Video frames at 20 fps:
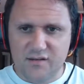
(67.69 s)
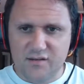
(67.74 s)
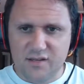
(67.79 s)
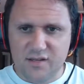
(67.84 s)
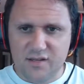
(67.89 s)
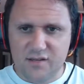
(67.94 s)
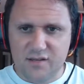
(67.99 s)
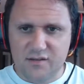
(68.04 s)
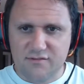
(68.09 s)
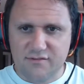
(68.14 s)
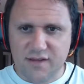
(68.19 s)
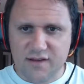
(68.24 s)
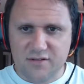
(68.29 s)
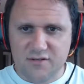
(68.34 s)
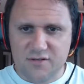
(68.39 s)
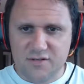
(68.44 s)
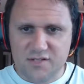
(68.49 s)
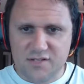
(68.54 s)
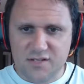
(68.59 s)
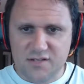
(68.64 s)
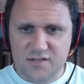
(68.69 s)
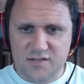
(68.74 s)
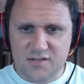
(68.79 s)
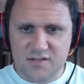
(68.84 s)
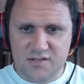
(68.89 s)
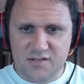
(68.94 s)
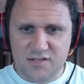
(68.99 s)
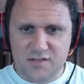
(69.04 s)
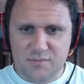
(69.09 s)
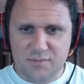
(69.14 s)
that the factory sent
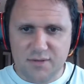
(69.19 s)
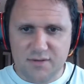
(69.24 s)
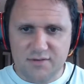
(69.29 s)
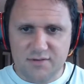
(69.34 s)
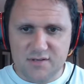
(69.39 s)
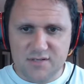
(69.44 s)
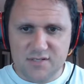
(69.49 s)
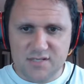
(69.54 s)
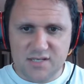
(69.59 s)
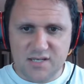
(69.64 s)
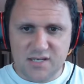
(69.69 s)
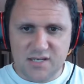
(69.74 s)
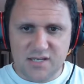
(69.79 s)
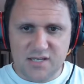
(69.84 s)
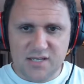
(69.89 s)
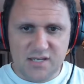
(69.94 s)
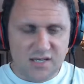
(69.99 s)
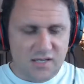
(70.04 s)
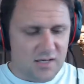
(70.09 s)
us. It's PVC.